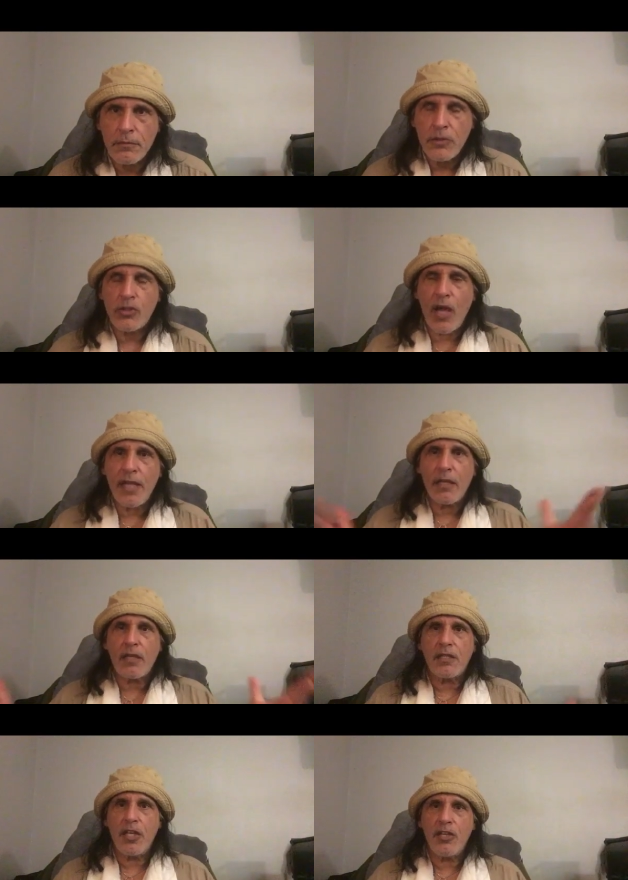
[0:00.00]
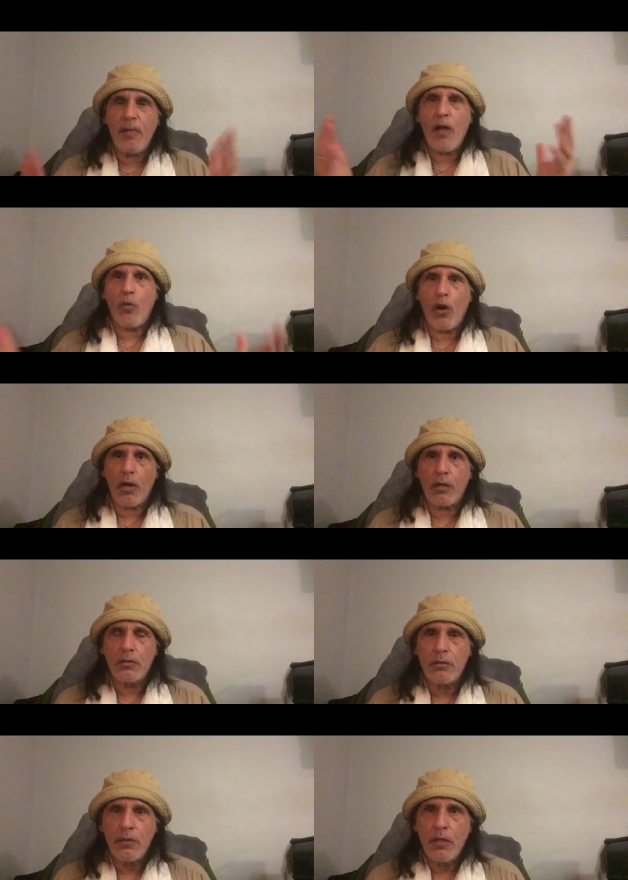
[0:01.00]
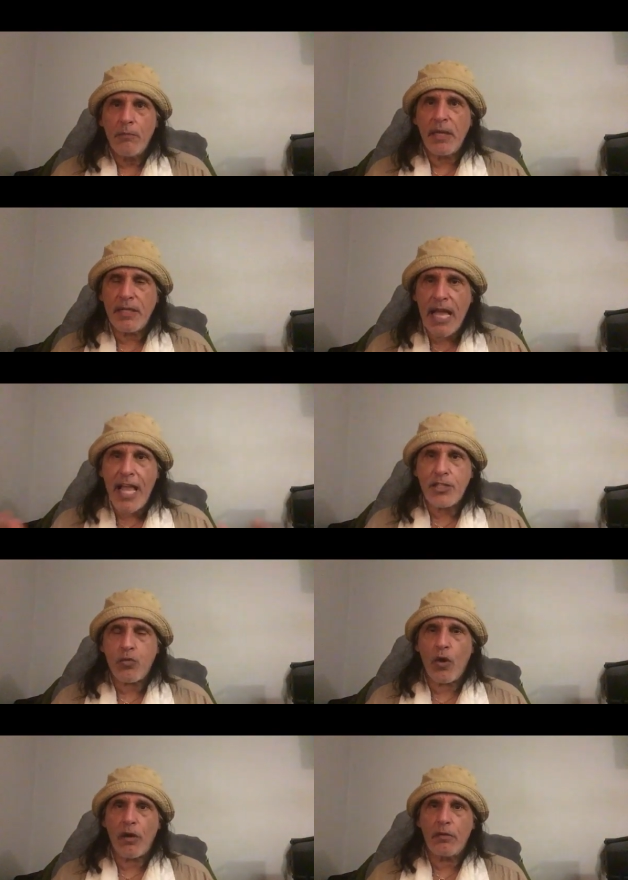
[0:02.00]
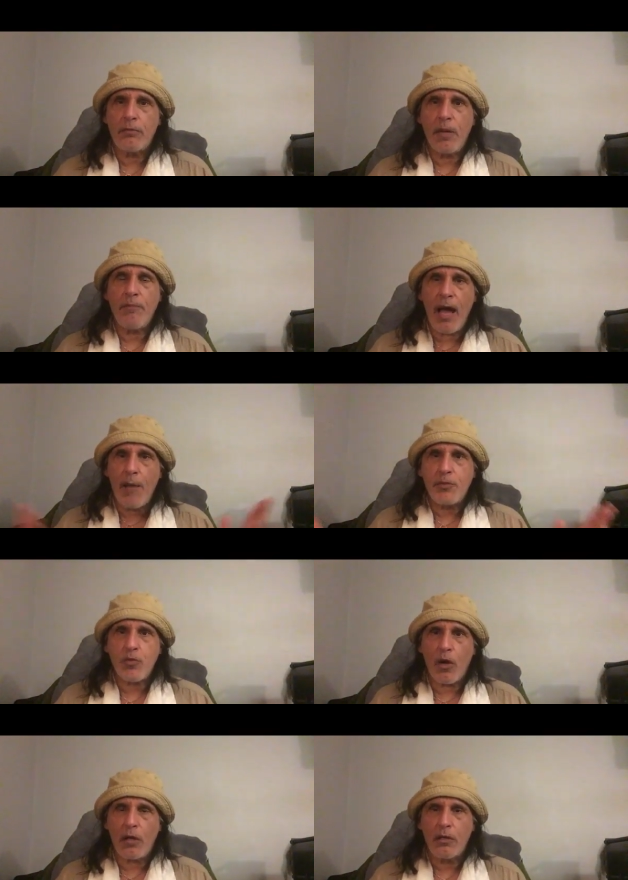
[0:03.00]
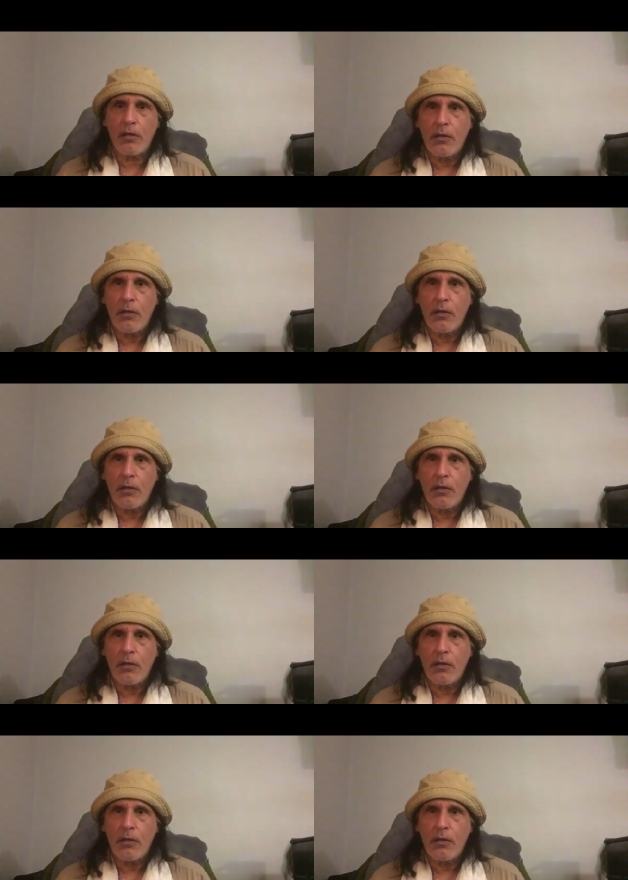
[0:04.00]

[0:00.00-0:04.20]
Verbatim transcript: So I can continue my work, my dad's work, my mom's work,